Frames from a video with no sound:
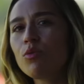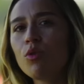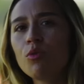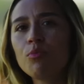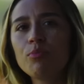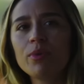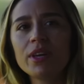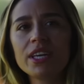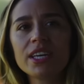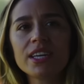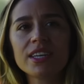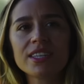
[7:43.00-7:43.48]
will
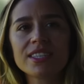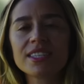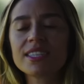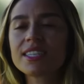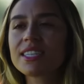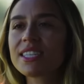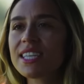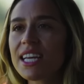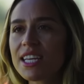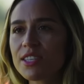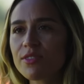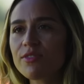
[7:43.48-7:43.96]
be a
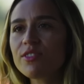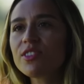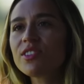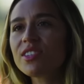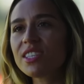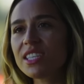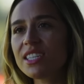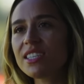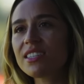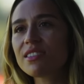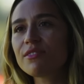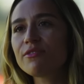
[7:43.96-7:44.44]
successful
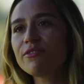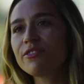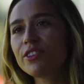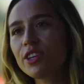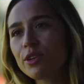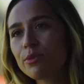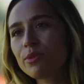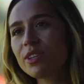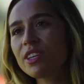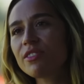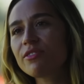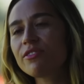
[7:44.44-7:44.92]
season for
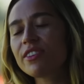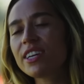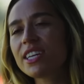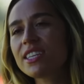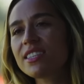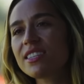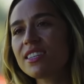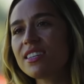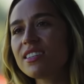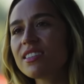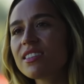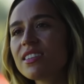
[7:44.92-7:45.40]
you in your
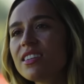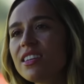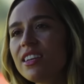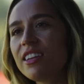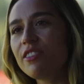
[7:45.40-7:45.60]
first season at